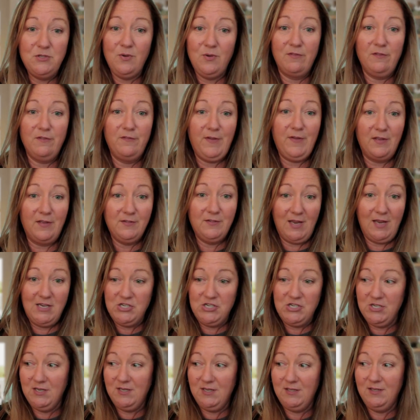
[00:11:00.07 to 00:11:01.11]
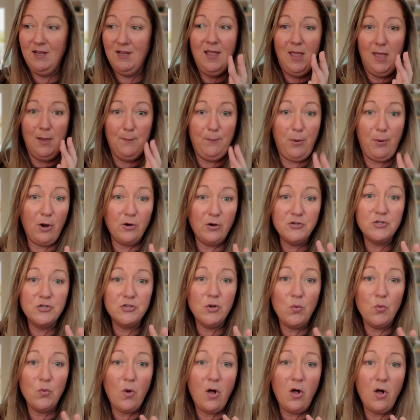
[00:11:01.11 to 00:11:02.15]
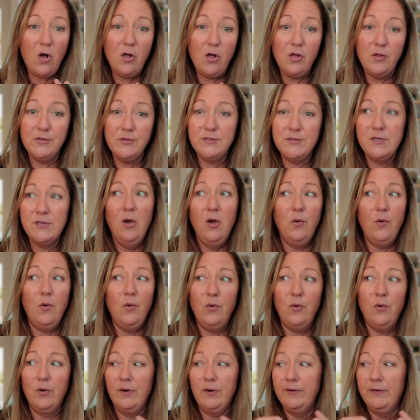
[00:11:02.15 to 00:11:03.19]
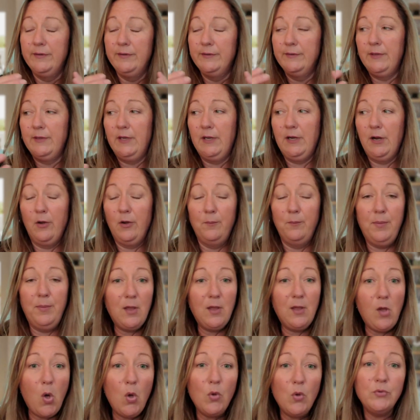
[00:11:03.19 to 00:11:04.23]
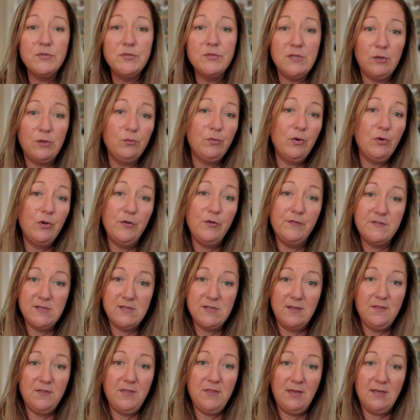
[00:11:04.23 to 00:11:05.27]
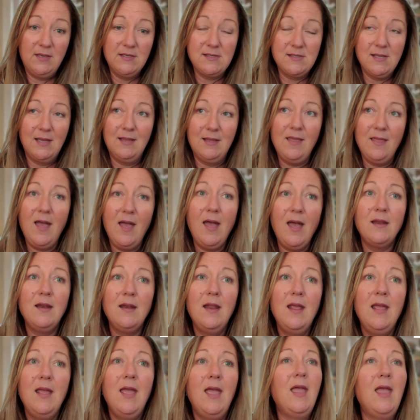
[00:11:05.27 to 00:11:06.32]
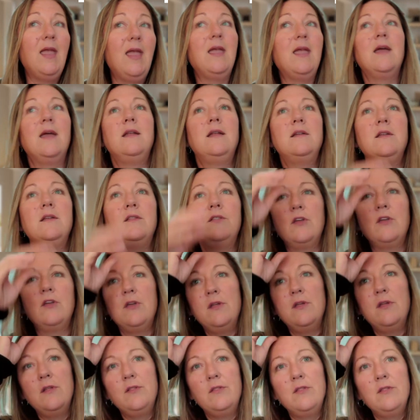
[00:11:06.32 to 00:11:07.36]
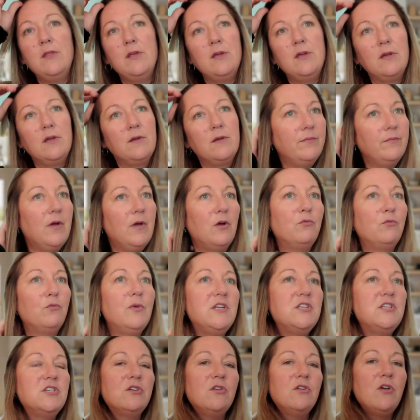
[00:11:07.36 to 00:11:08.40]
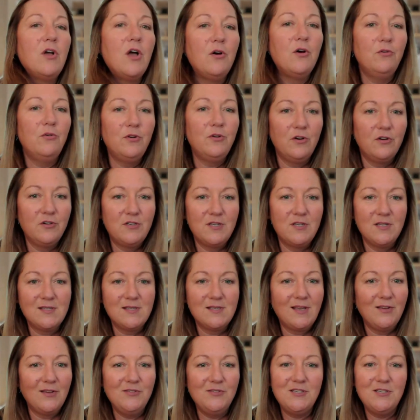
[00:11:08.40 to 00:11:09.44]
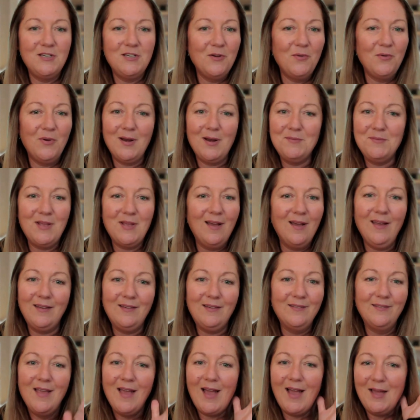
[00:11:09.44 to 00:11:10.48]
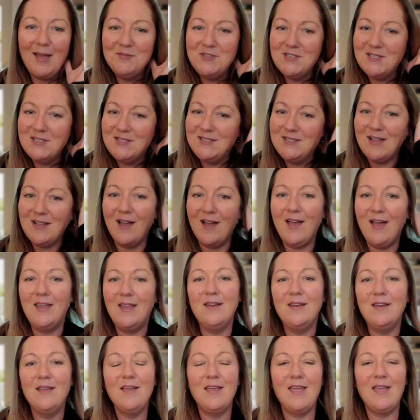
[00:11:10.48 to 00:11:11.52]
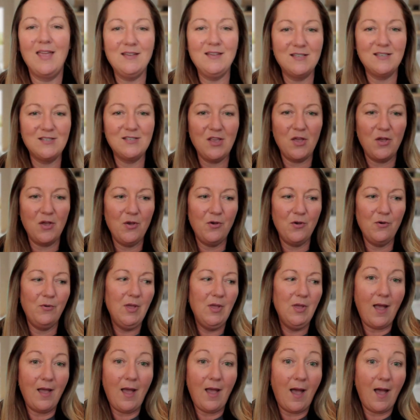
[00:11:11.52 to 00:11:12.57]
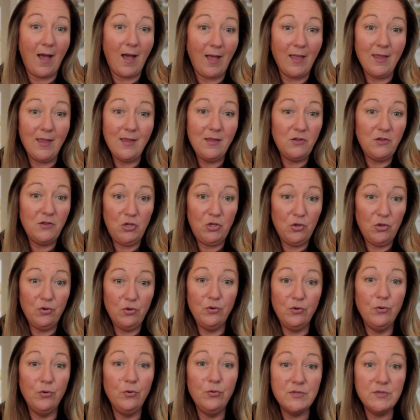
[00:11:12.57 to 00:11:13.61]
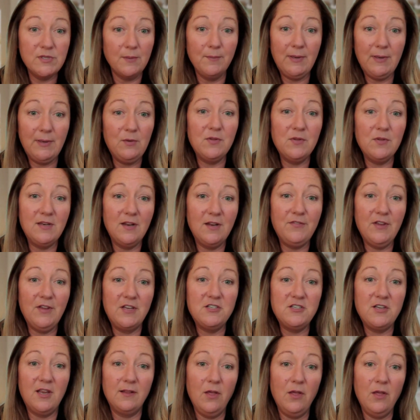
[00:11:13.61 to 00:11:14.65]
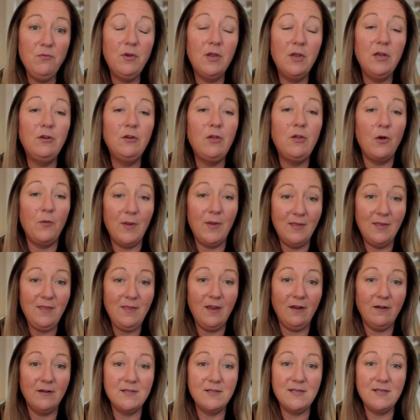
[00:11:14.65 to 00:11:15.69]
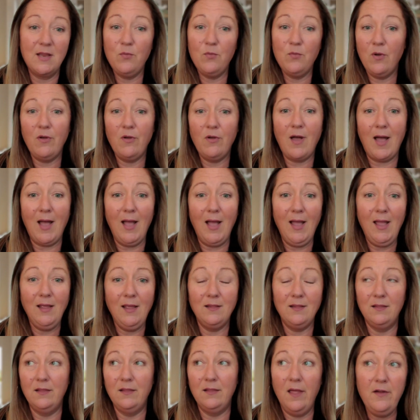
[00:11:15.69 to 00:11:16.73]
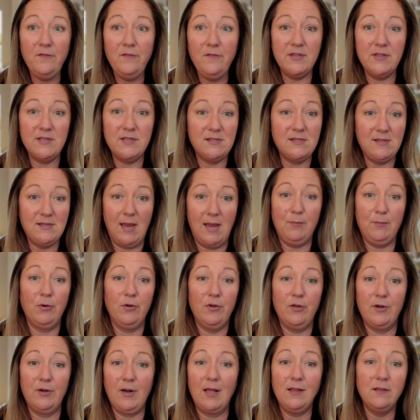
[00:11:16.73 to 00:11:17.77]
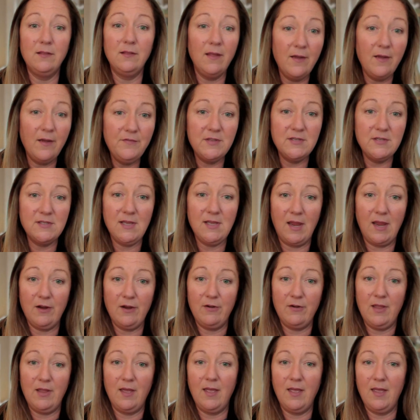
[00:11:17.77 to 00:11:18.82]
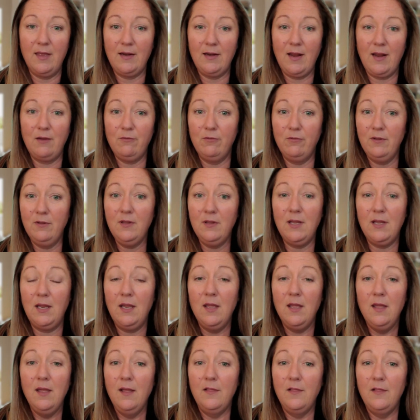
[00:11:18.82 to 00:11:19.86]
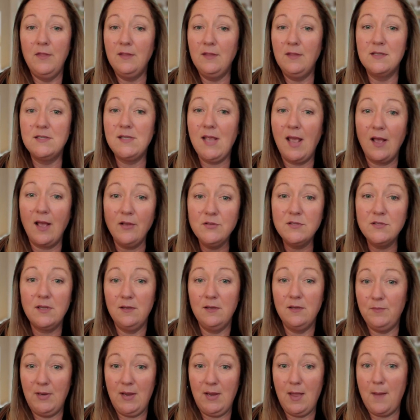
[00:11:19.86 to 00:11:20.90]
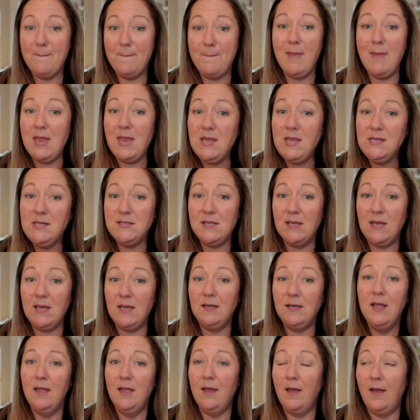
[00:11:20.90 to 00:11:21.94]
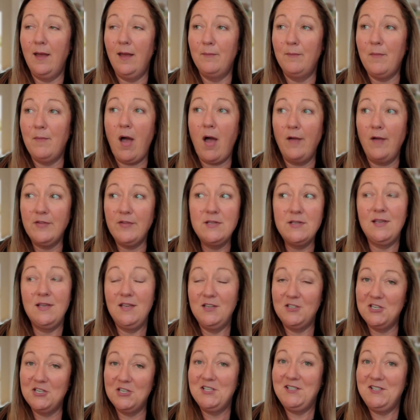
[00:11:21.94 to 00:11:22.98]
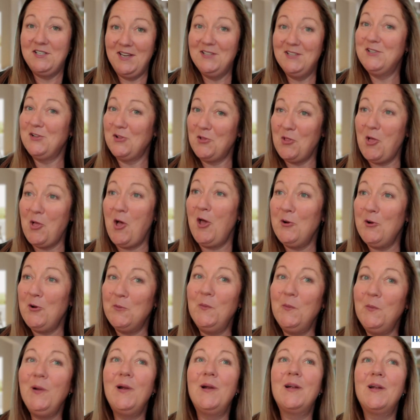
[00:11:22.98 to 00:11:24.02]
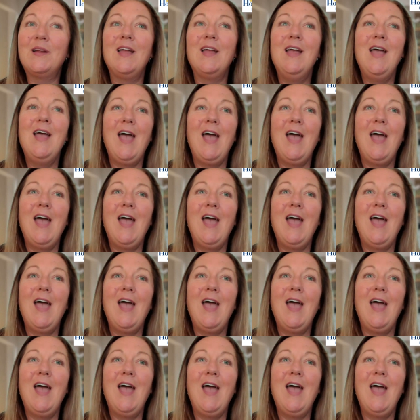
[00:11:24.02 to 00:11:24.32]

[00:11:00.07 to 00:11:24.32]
you have a foundation and partial walls, or big holes in roofs and things like that. And the original owner just goes, you know what, I'm done. I'm just done. And so somebody with an FHA loan could go in there and say, well, I love this neighborhood. I love this area. And I really think this house could be amazing. Obviously, it just needs a lot of work.